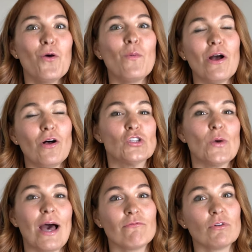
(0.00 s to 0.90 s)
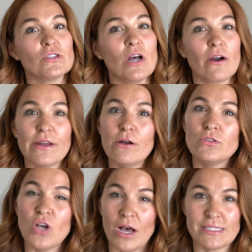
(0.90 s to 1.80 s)
We also have
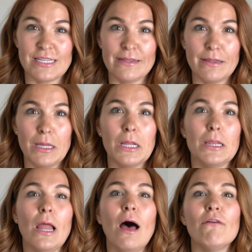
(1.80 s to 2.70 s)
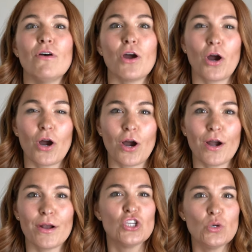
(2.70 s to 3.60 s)
Rosario Dawson, Love
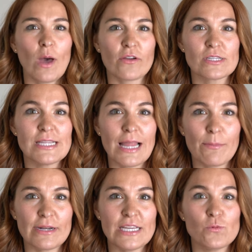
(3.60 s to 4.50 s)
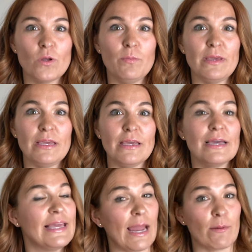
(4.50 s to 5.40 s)
her. Two other celebrities would be
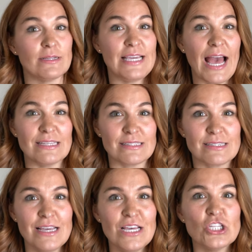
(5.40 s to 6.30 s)
Cameron Diaz.